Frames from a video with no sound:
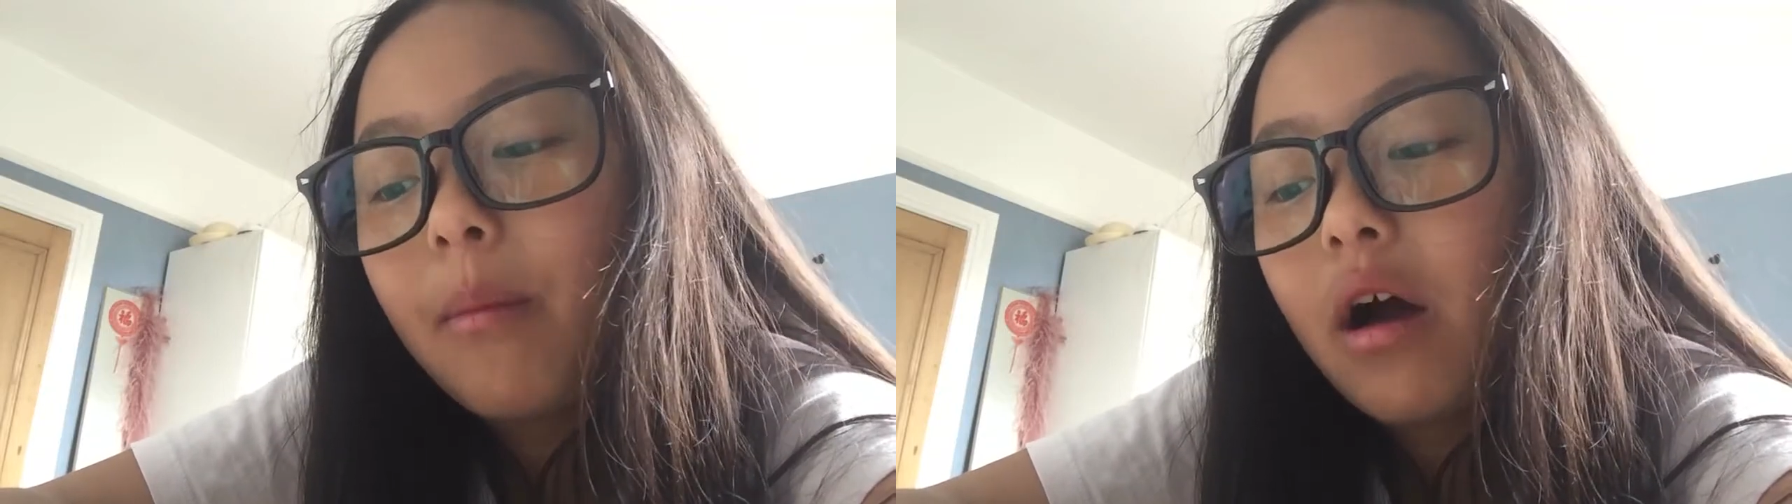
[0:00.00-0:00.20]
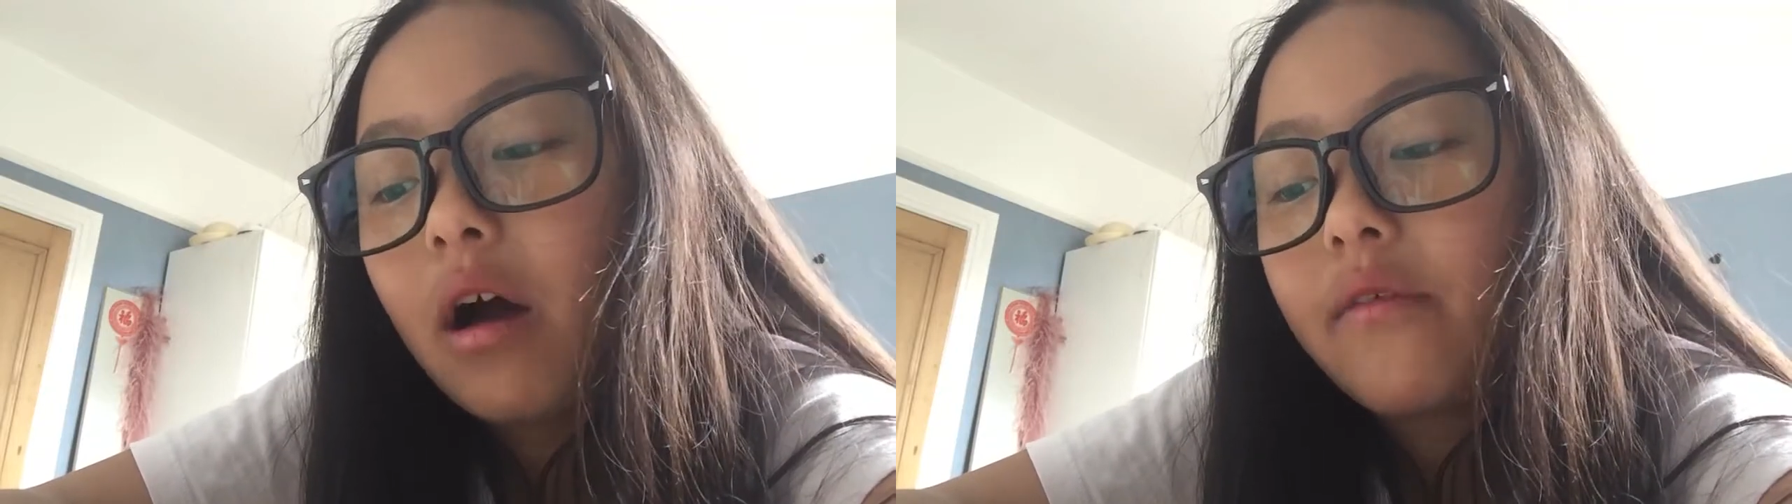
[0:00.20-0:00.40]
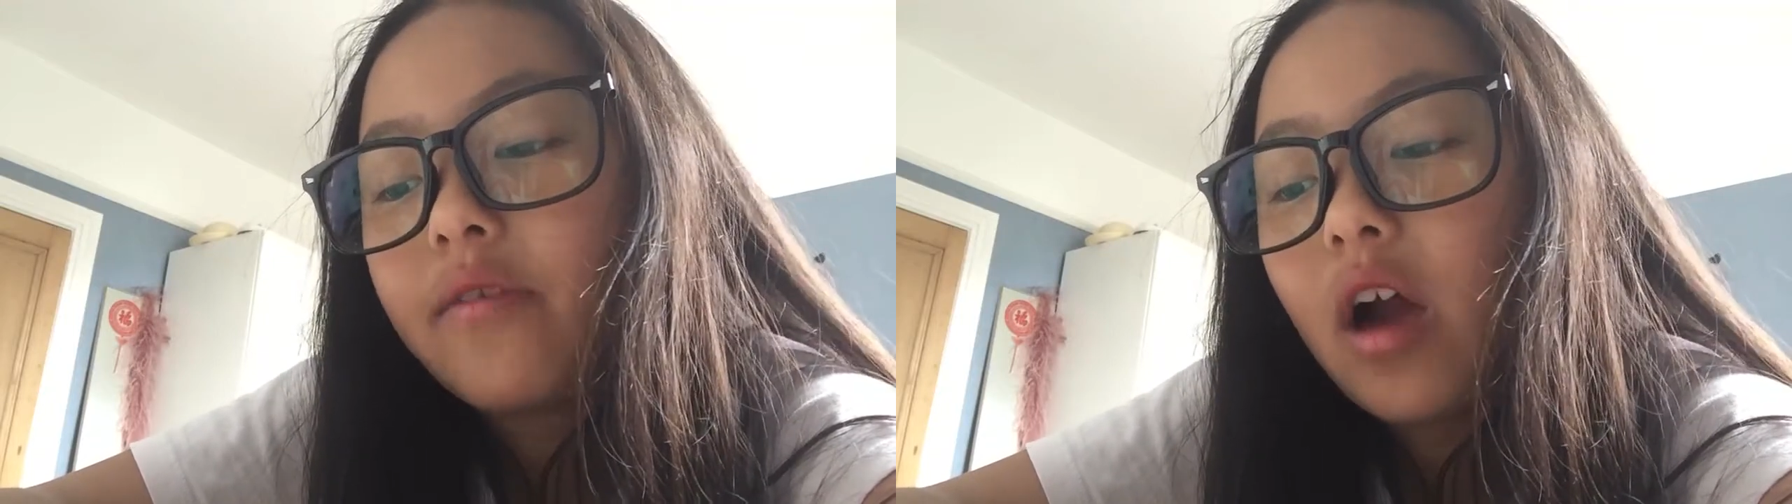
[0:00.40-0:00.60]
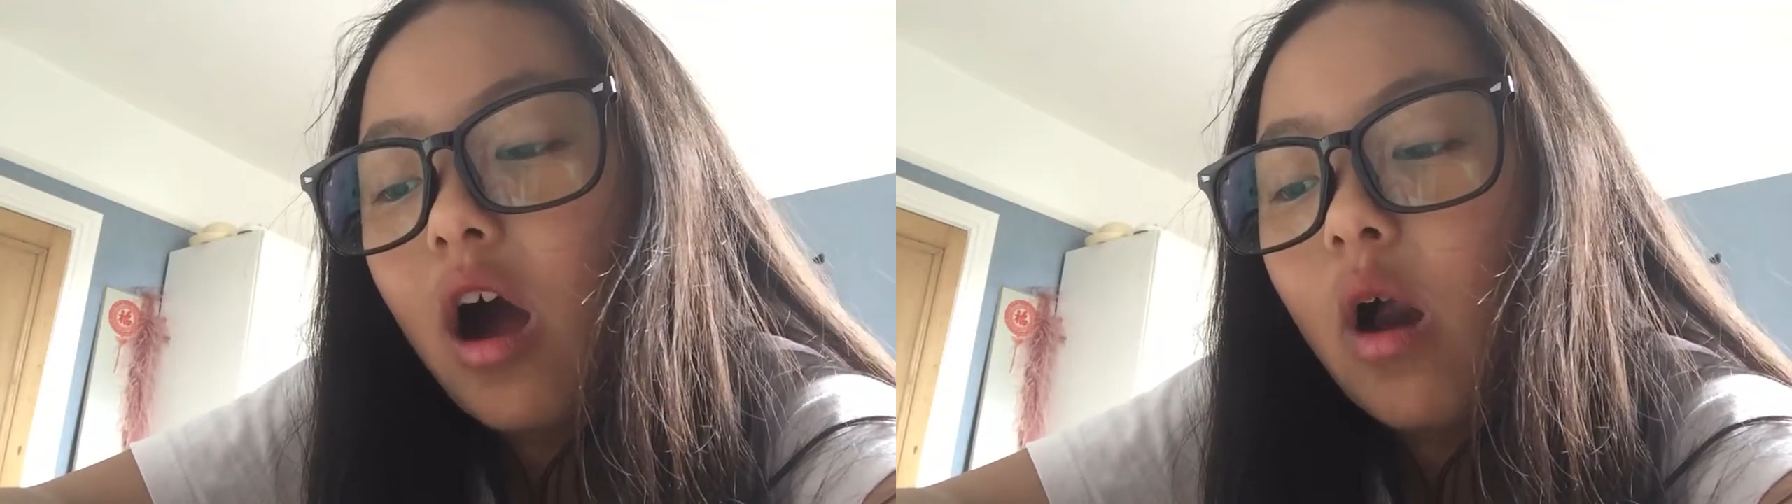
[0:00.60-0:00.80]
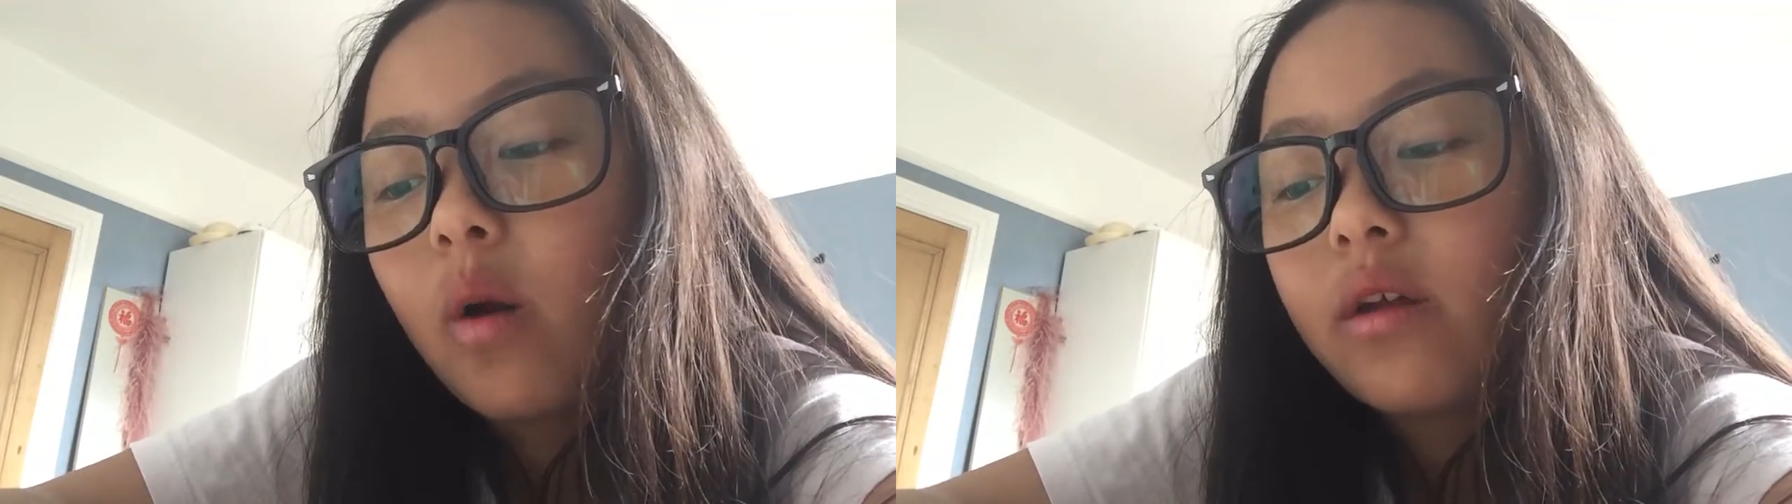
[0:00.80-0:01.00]

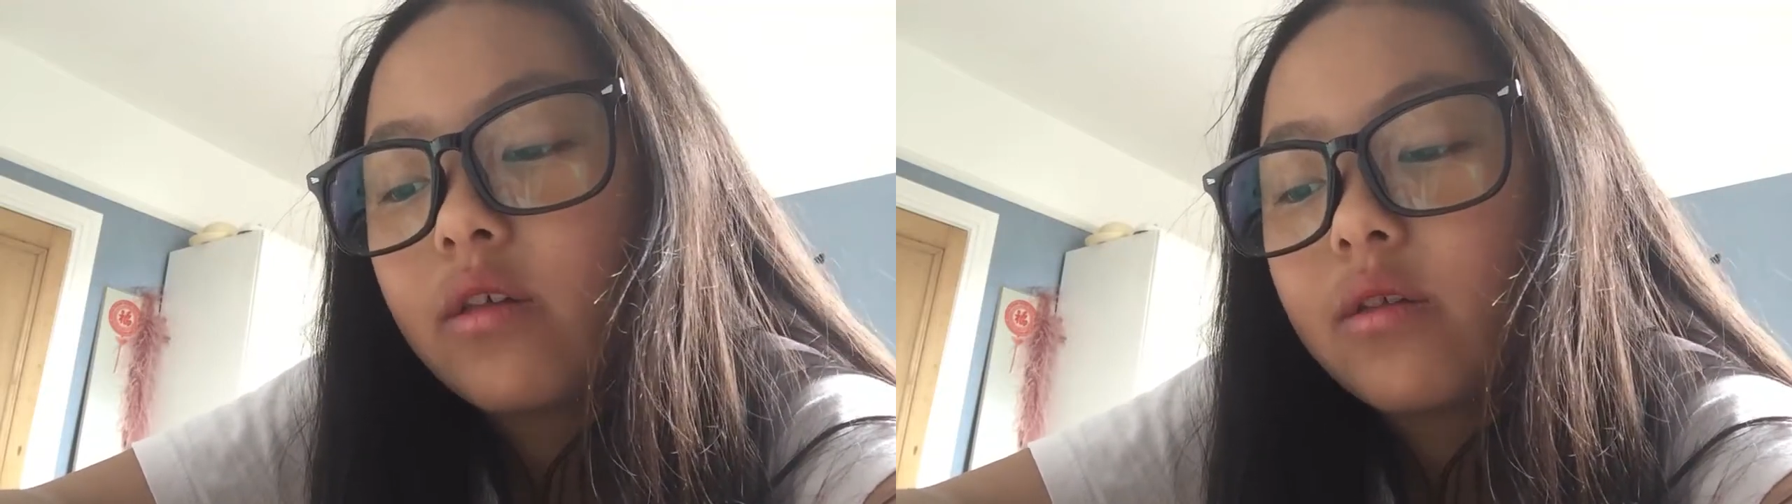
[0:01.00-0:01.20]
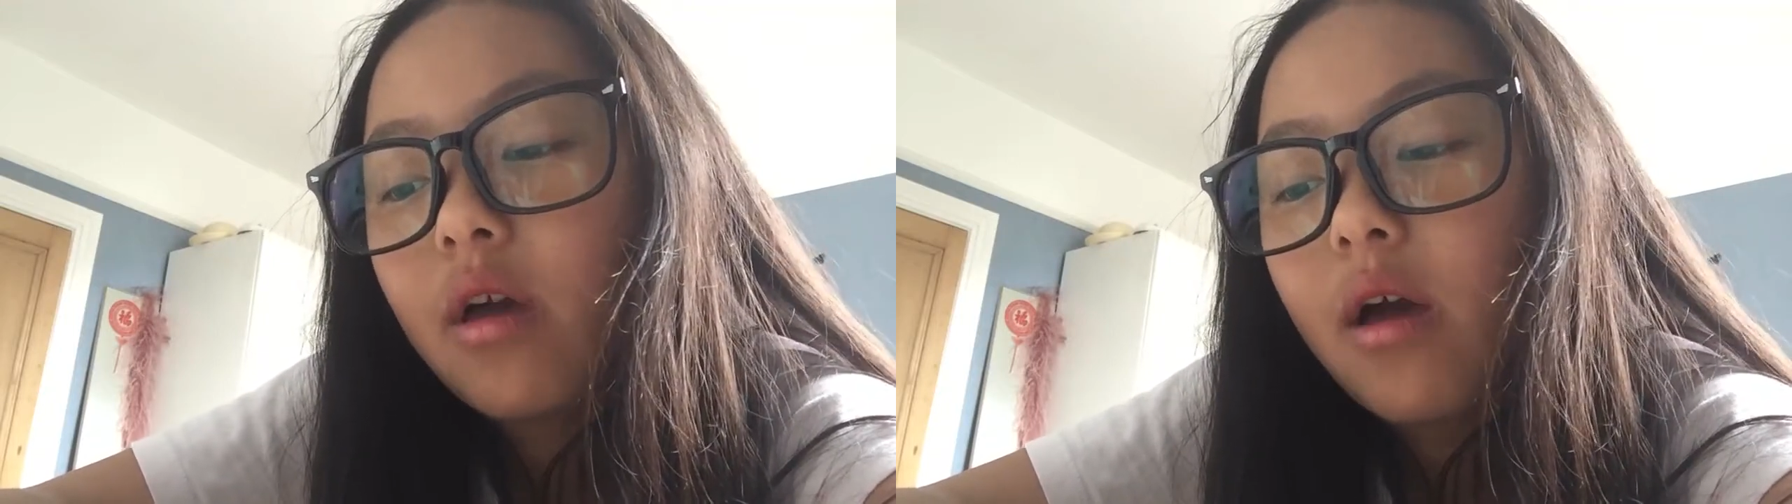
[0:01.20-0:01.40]
mafia is.